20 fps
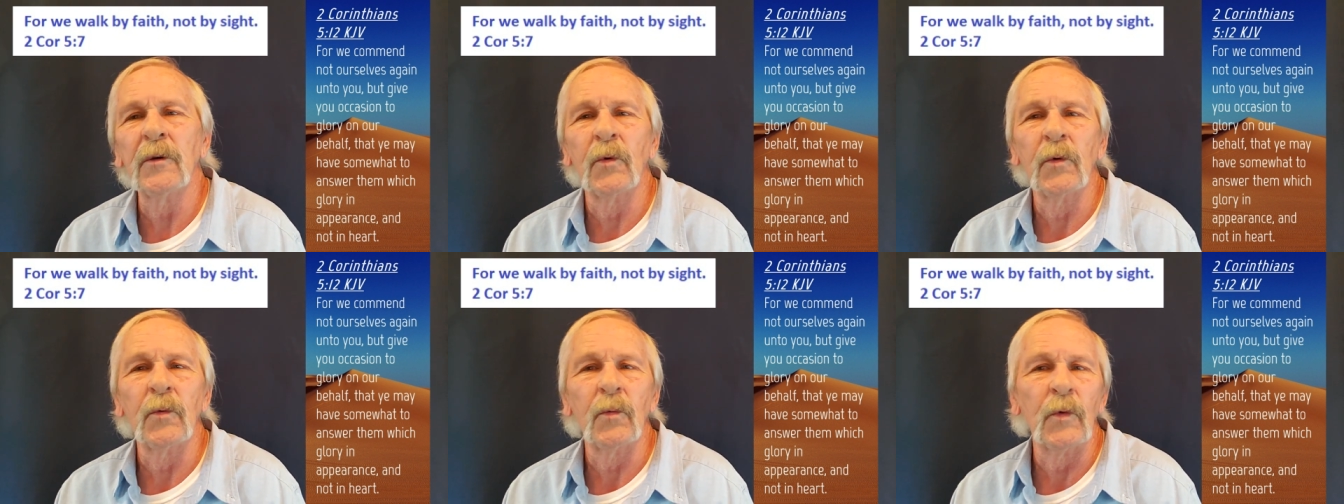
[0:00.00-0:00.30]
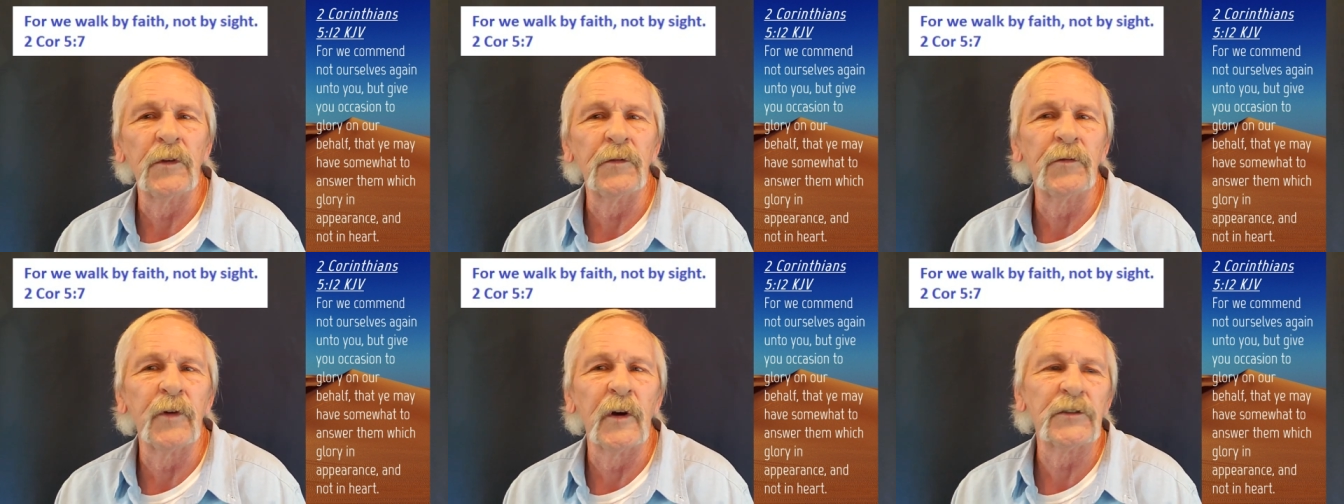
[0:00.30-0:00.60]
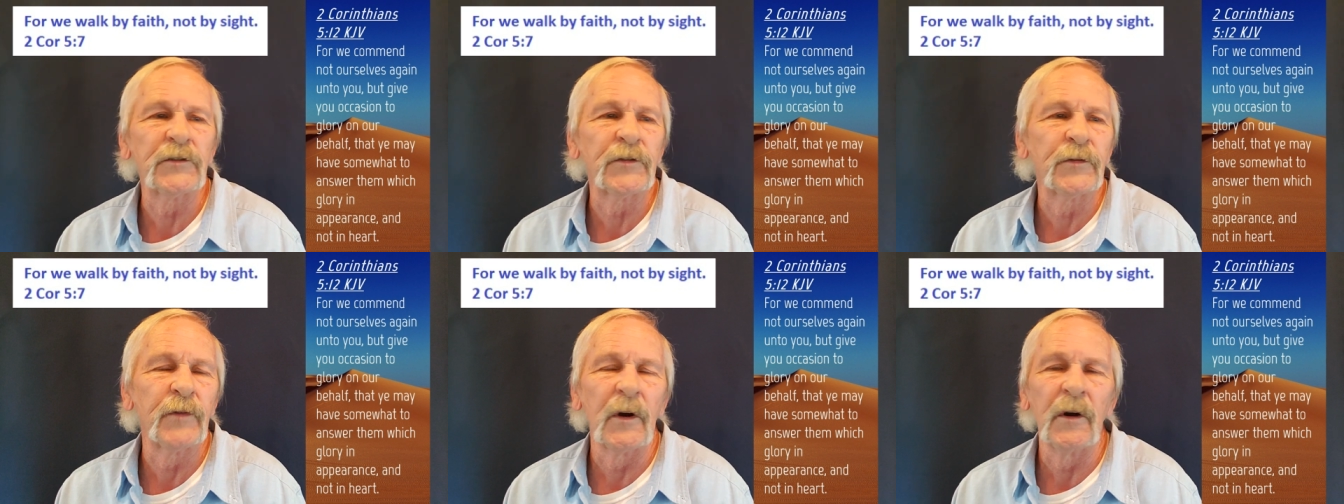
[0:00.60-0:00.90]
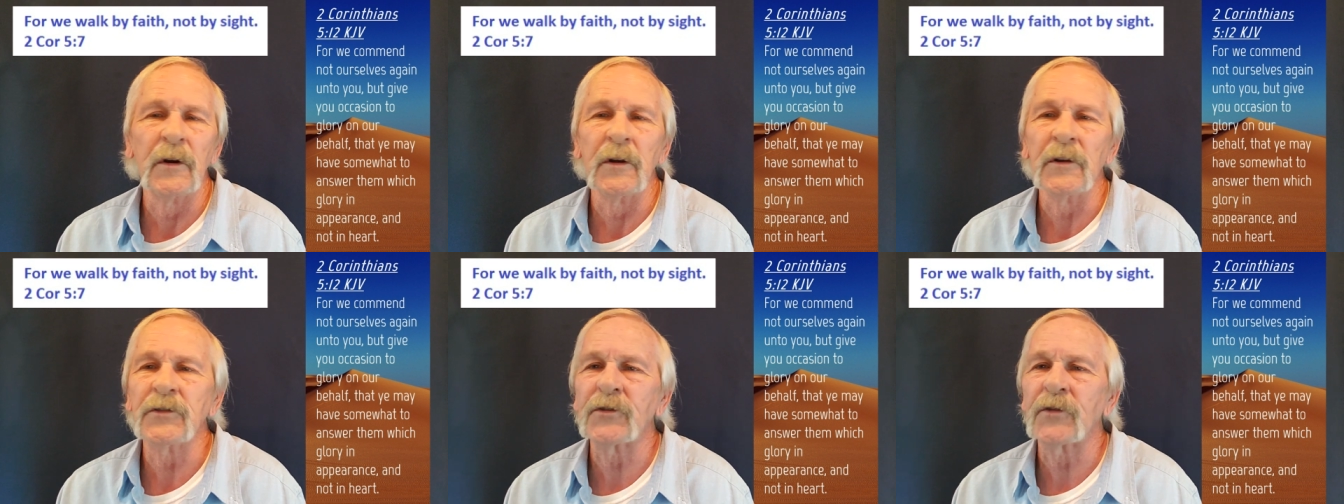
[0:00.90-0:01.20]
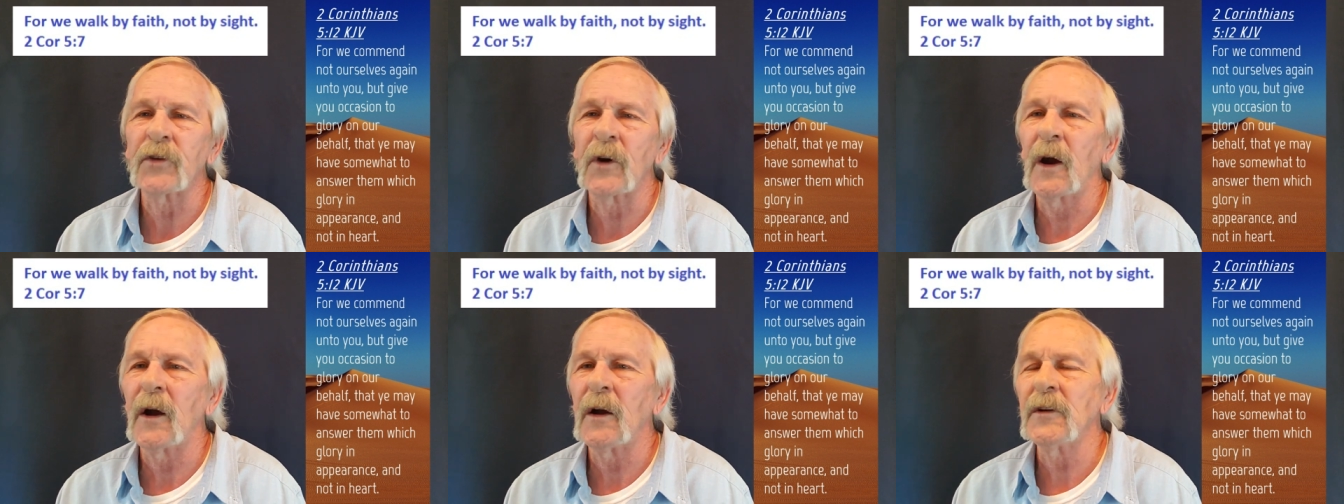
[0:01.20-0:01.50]
when we face various
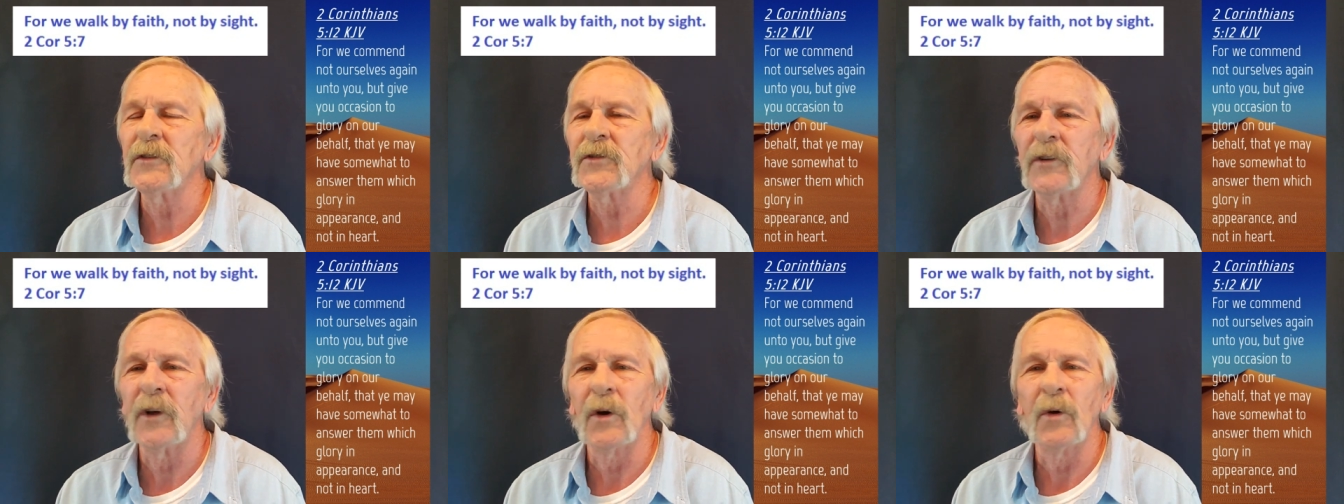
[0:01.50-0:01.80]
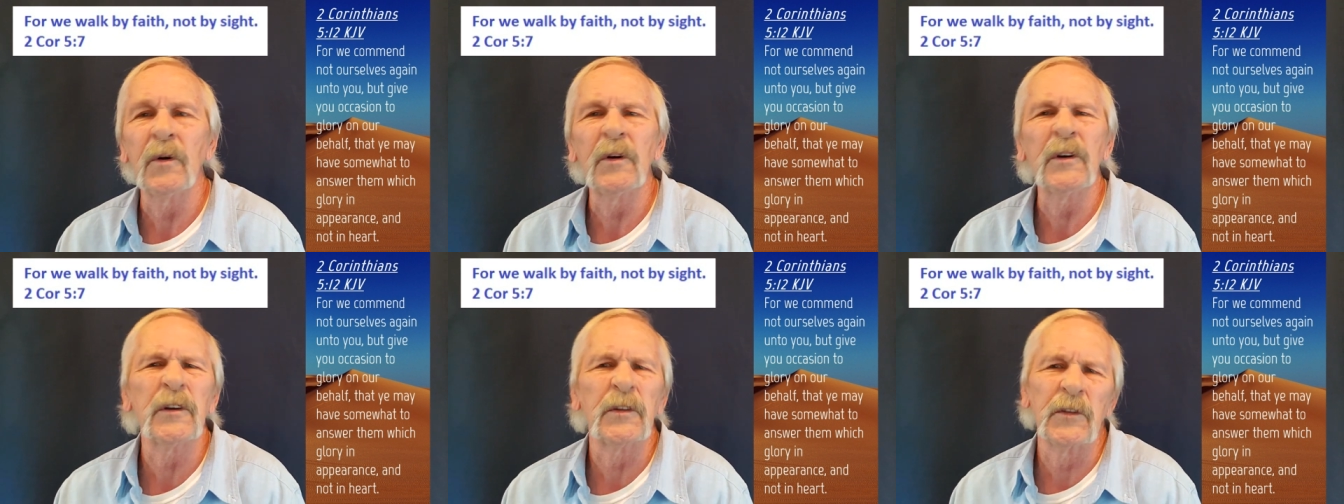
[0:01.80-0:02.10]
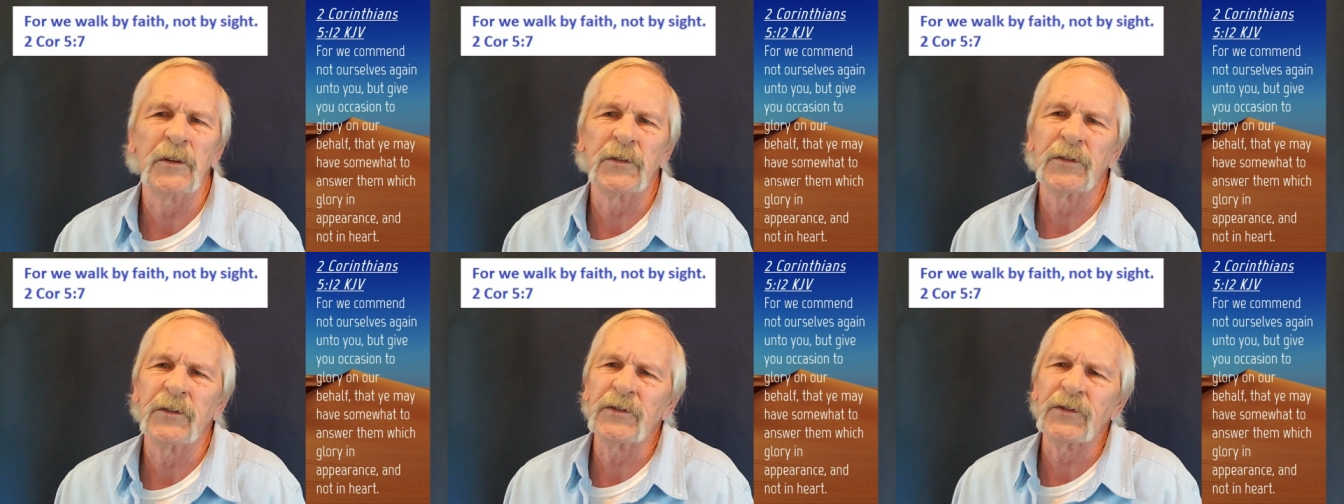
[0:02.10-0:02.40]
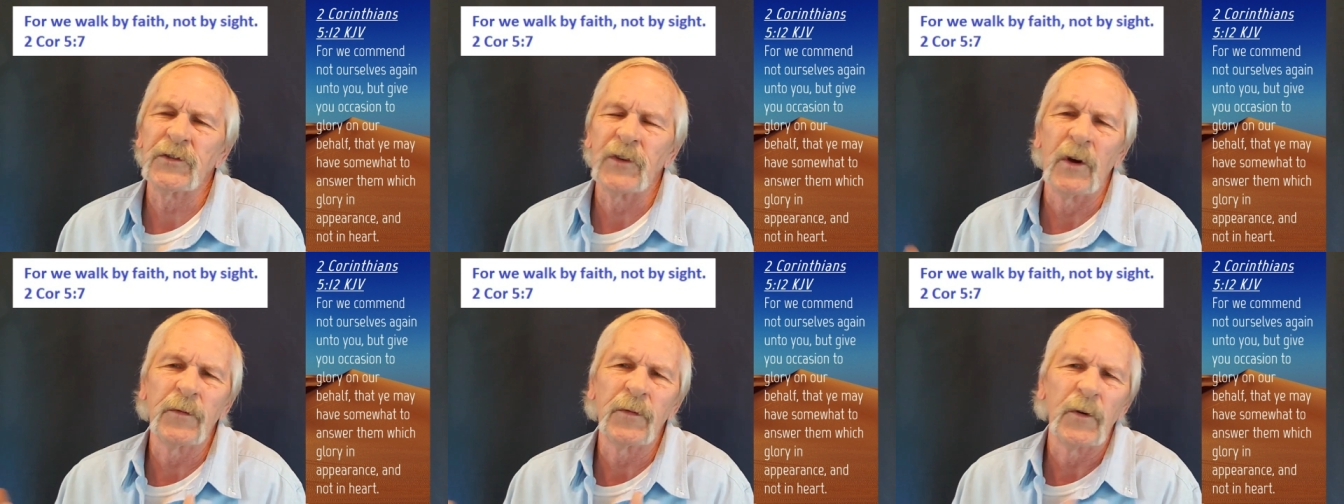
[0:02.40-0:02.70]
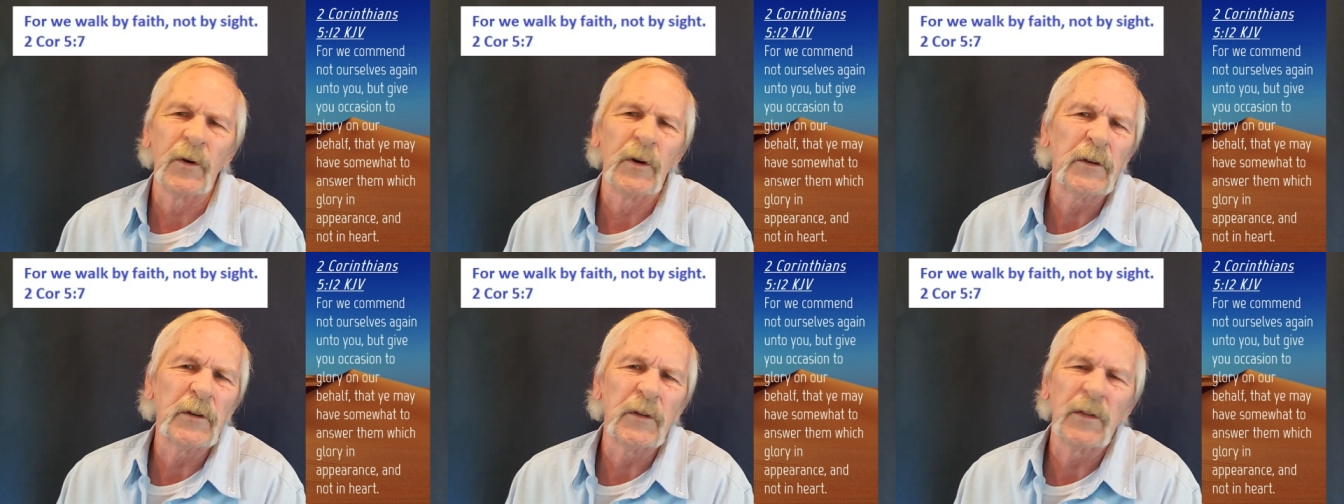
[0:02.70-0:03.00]
trials, knowing that the
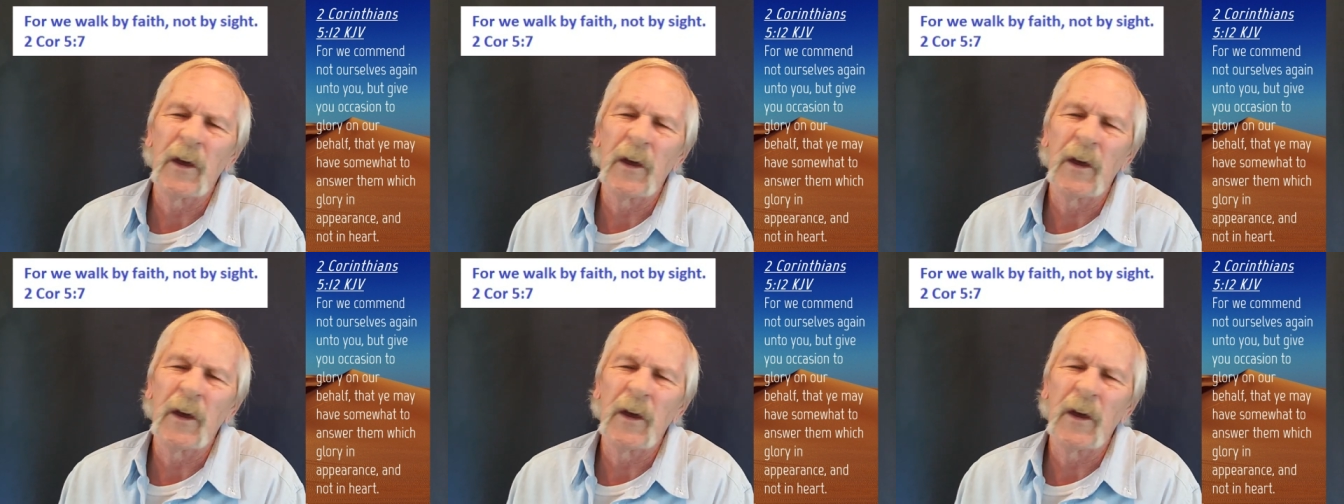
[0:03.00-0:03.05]
suffering,